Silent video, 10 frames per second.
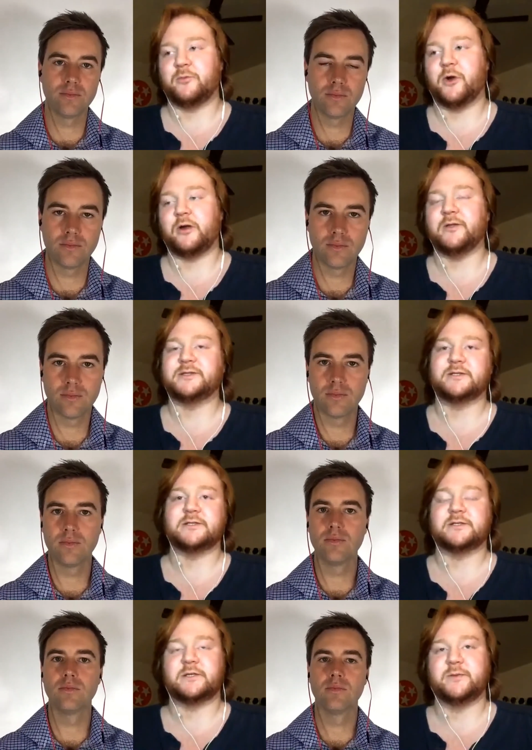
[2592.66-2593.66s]
Speaker 1: and this is
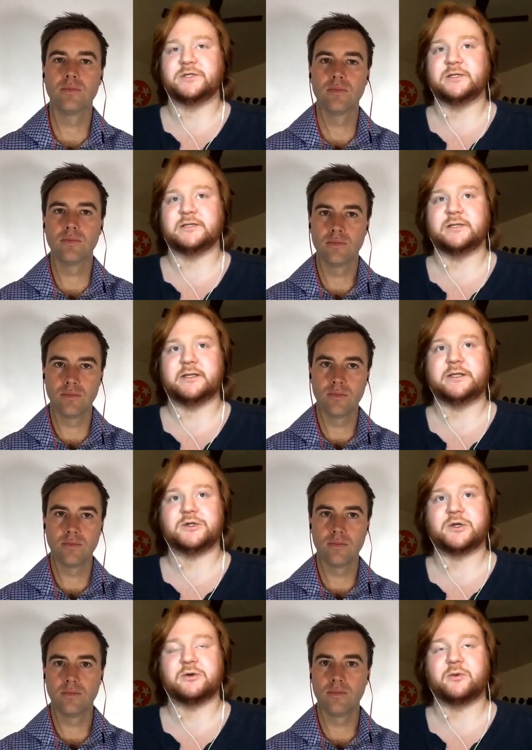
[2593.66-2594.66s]
you mentioned this on the
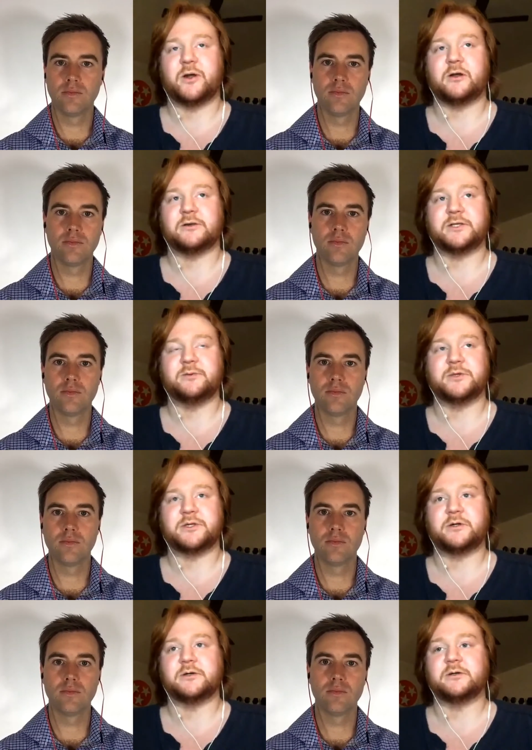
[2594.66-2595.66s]
intro, where I was able to
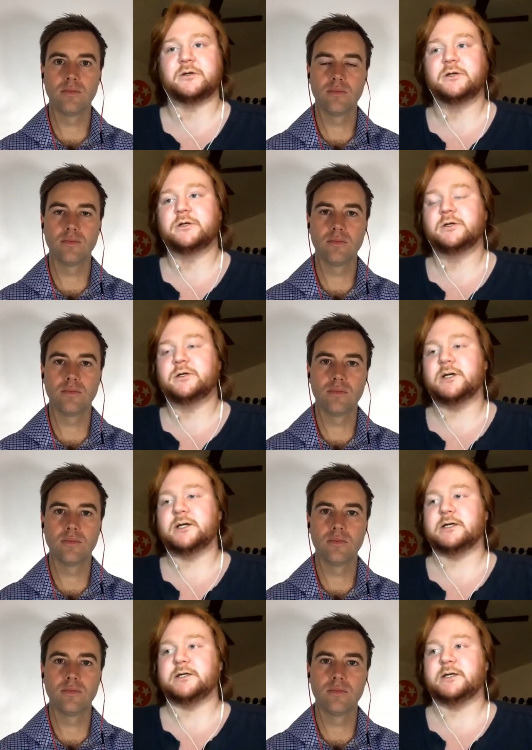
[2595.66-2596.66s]
turn
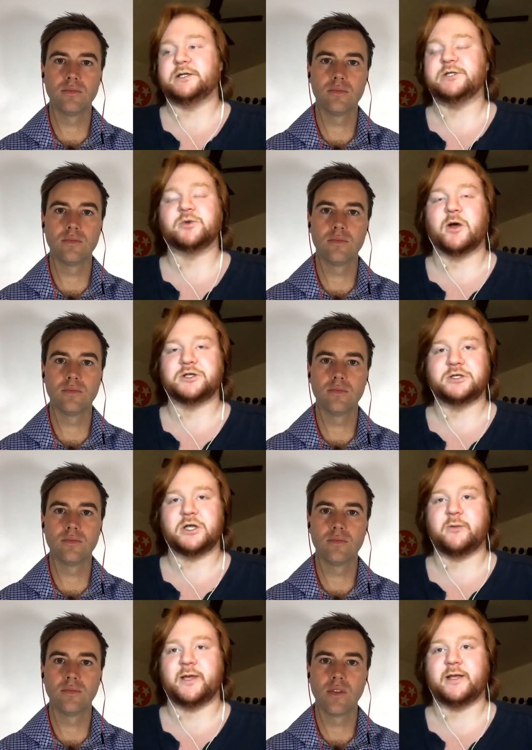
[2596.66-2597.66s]
uh, a dishwashing job
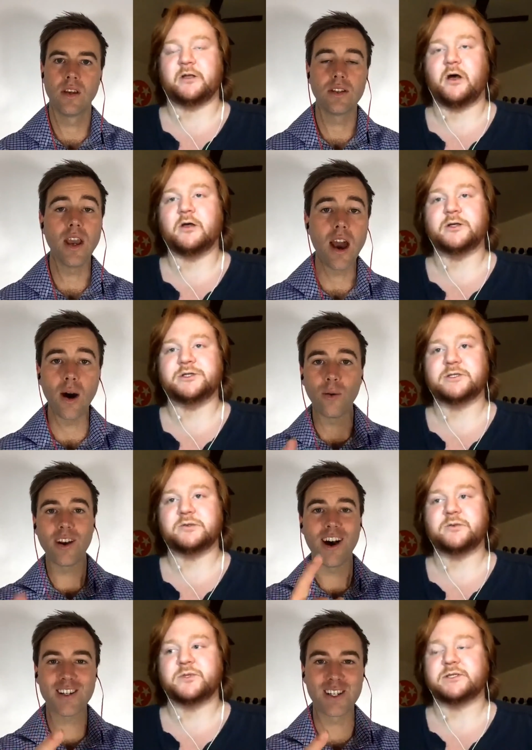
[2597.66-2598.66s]
I had in college. Yeah, I wanted to
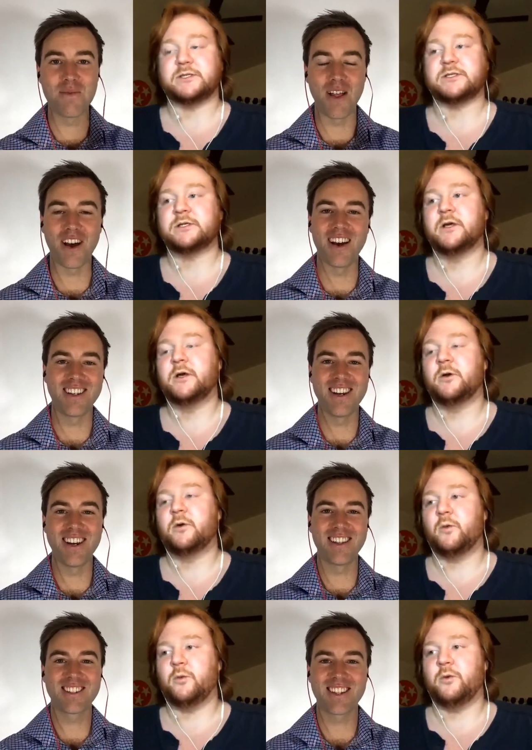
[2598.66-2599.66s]
ask business. you about
Speaker 2: that. Yeah,
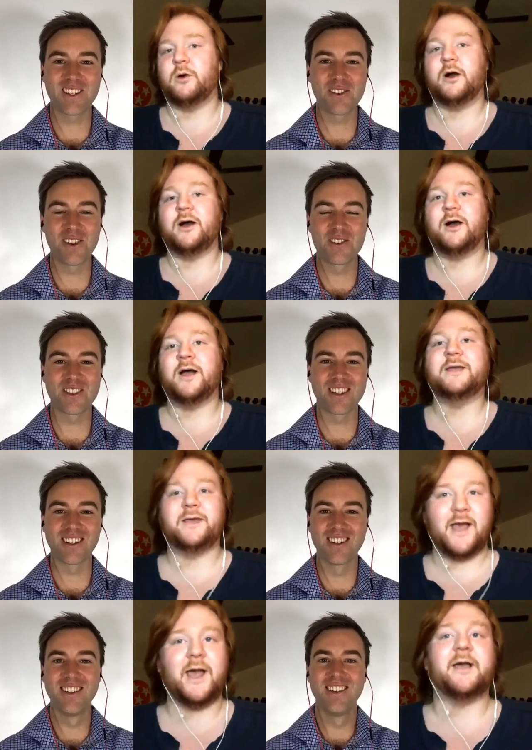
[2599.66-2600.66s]
that's that's really
Speaker 1: interesting.
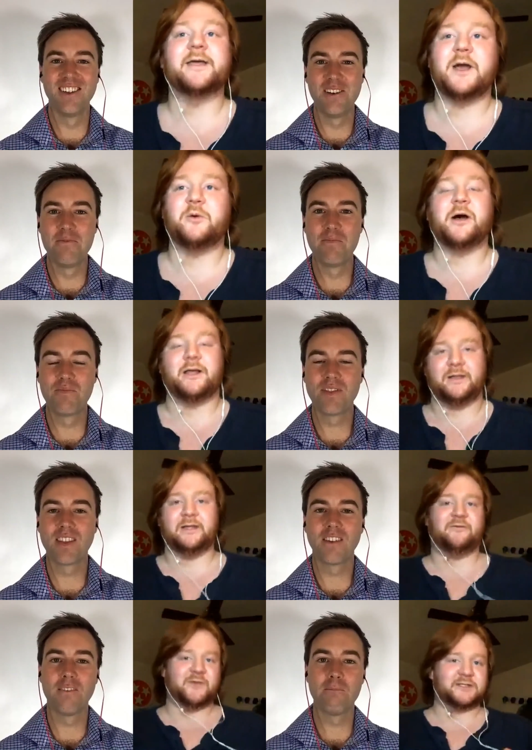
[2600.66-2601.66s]
Yeah, yeah. Well, it, it
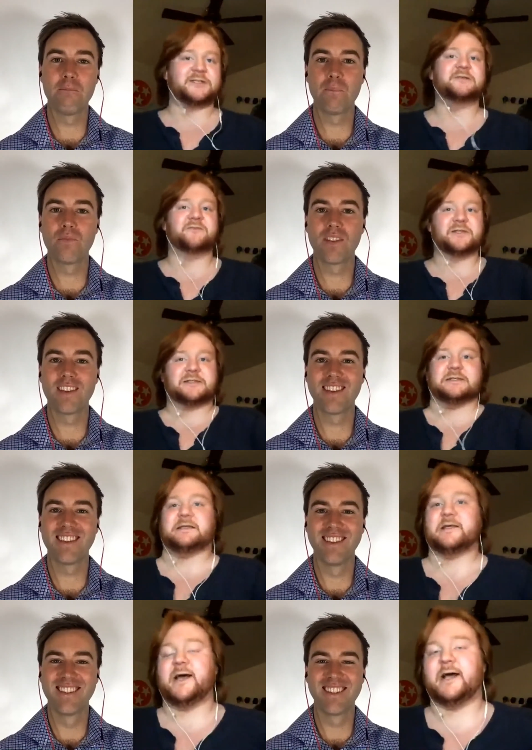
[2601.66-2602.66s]
fits it fits into
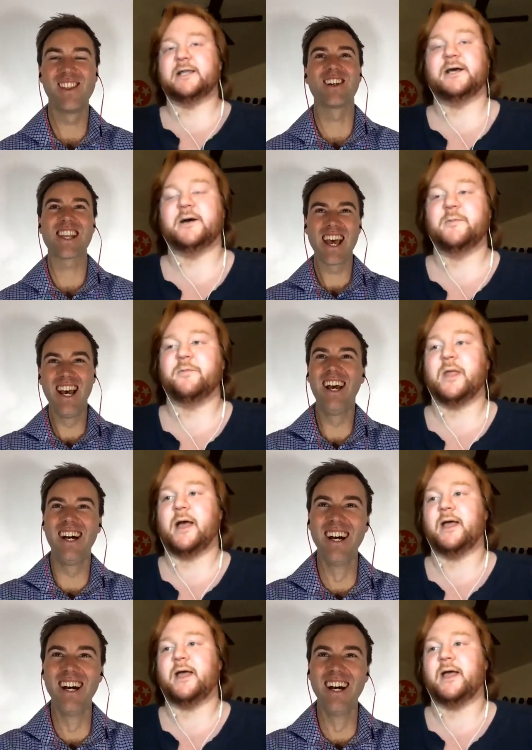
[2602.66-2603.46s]
that. Nice. Um, I,